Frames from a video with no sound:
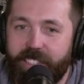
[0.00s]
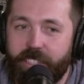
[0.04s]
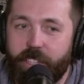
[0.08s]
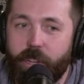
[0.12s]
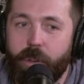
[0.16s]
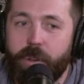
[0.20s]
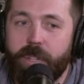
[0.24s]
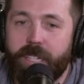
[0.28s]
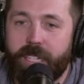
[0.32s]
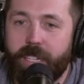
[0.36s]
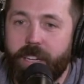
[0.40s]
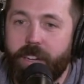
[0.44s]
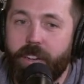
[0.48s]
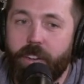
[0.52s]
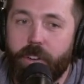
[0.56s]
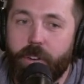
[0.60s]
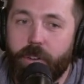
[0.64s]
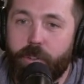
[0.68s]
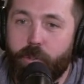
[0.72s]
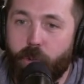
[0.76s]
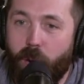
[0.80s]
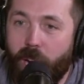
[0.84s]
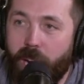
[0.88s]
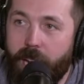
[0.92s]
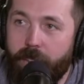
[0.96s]
Using a new
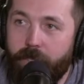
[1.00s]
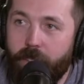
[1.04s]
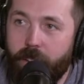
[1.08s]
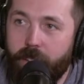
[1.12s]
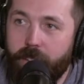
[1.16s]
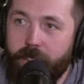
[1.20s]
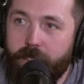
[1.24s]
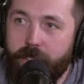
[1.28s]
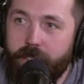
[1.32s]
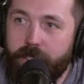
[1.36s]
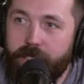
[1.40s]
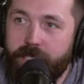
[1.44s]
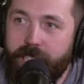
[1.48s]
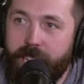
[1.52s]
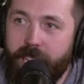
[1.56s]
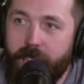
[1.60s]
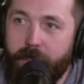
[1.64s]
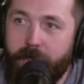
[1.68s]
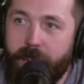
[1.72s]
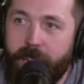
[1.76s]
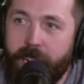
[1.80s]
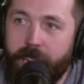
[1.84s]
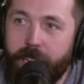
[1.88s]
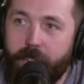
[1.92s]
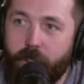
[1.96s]
driver,
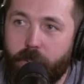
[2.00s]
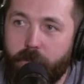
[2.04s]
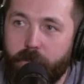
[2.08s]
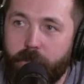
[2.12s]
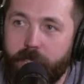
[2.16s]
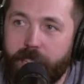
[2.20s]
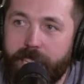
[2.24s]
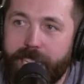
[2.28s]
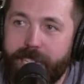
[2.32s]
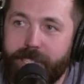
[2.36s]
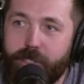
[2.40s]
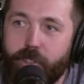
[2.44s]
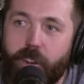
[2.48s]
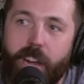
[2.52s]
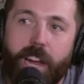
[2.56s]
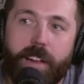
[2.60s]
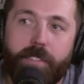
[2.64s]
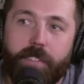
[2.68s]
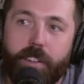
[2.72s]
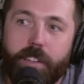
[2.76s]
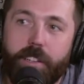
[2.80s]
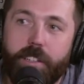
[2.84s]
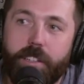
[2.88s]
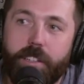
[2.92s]
tailor-made, unreleased driver.